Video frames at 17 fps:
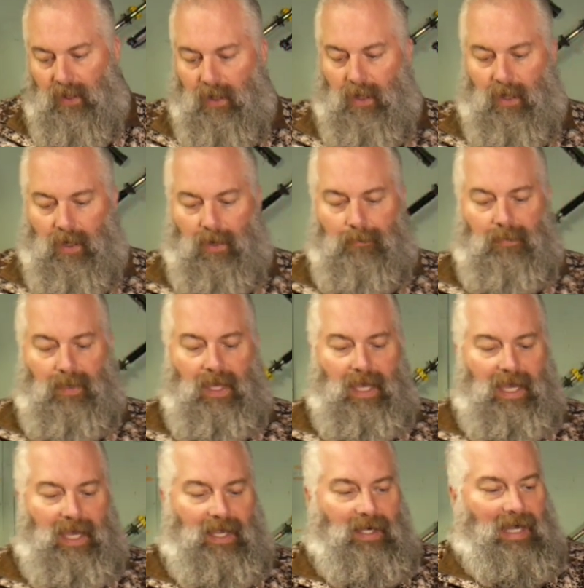
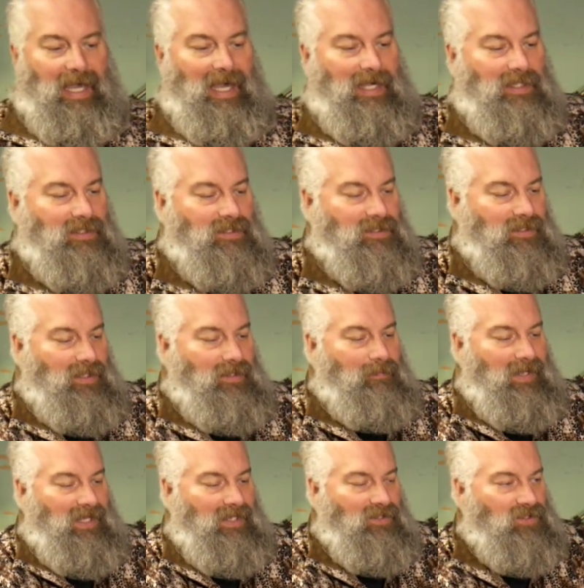and honestly,
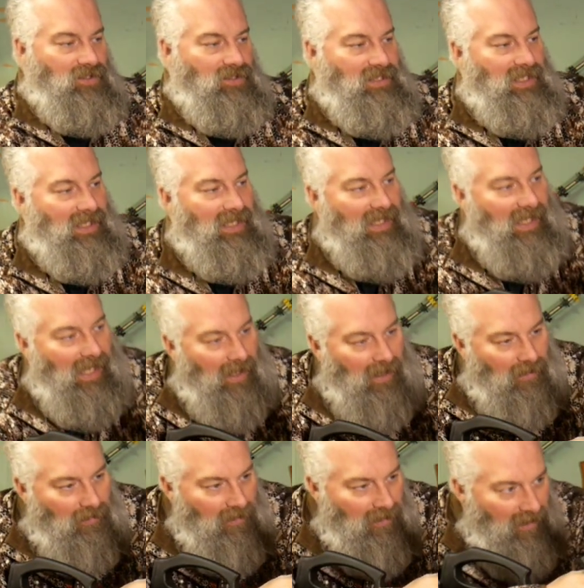man, just getting
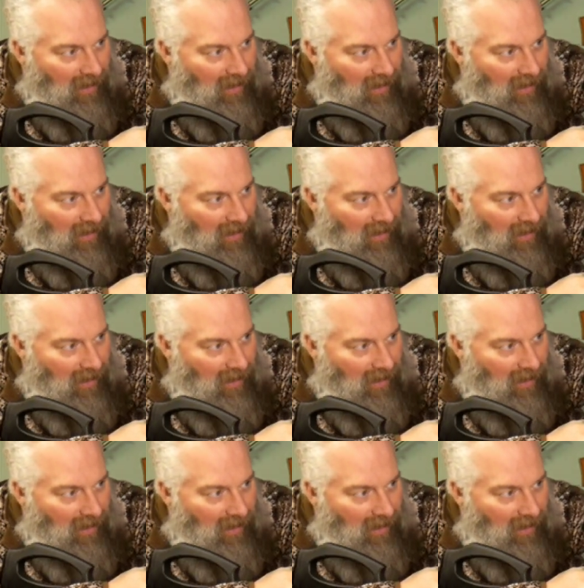out,